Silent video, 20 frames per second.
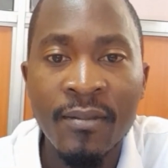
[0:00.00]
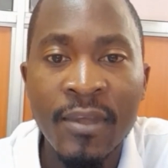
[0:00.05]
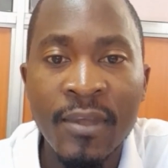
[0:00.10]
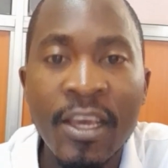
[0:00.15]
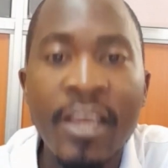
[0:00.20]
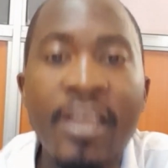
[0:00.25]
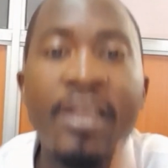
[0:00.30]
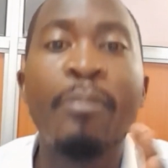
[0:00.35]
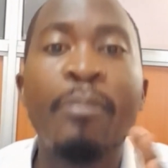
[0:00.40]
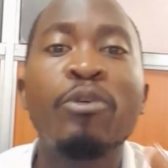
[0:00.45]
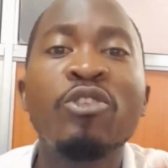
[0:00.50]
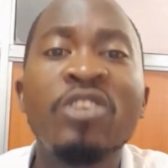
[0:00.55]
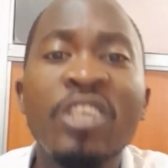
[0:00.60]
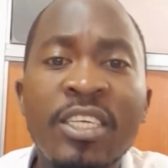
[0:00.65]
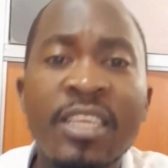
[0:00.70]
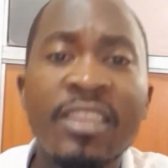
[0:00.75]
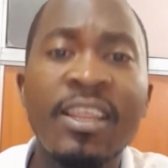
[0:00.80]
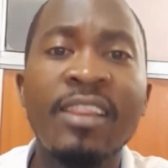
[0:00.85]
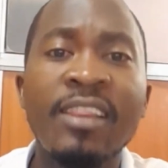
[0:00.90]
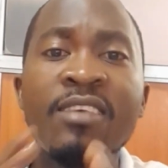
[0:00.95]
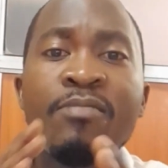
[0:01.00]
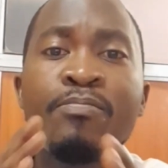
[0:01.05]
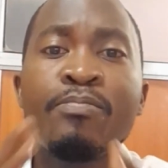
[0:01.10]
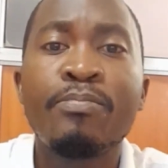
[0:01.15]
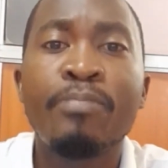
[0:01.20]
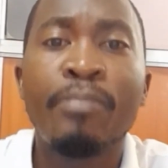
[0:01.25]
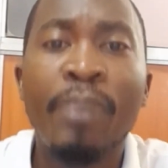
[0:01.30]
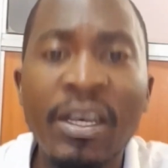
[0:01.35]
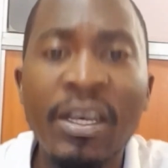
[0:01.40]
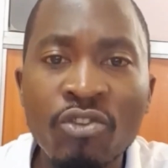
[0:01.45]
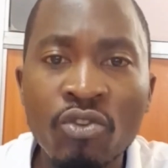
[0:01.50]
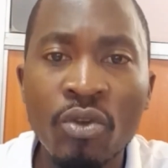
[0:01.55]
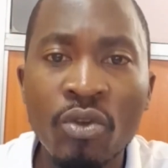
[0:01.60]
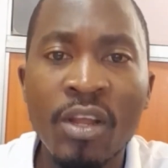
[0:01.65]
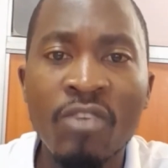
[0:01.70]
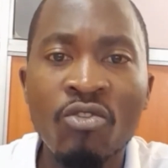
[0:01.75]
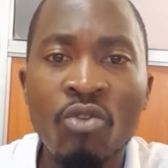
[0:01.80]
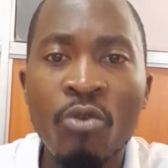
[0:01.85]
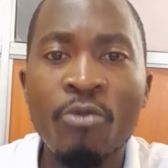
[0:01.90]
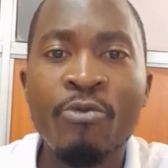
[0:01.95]
In a position that the person
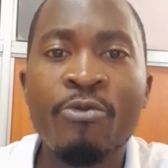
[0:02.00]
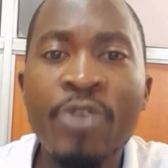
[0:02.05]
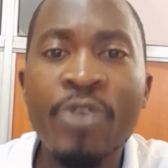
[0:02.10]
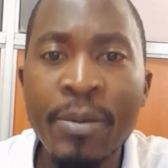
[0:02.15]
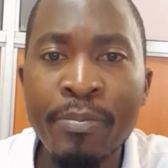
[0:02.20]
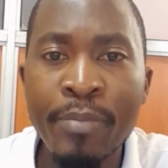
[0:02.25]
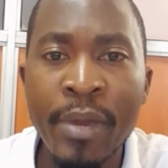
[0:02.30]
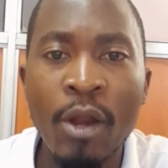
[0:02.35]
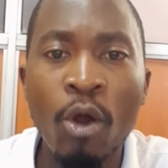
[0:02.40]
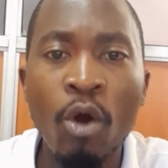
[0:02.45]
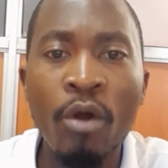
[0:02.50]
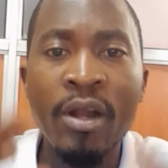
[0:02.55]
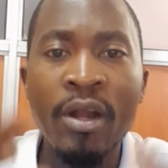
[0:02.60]
does not feel pain, or in a